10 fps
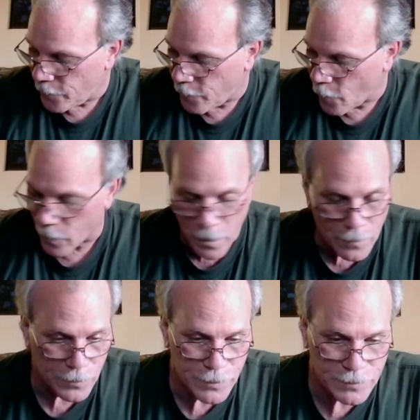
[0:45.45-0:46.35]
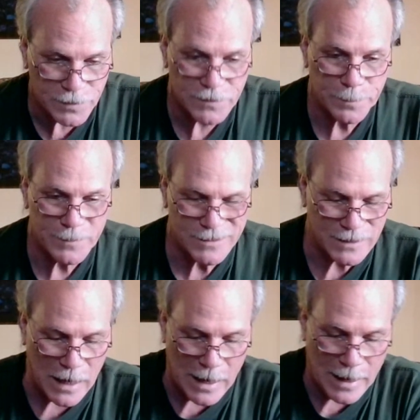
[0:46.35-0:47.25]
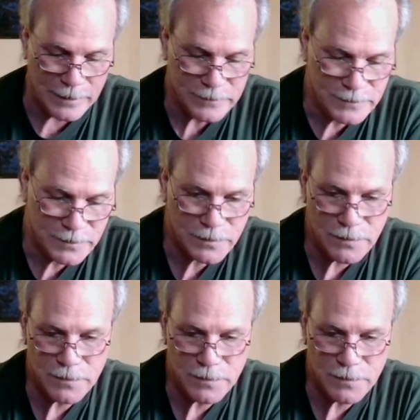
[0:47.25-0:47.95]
for other uses besides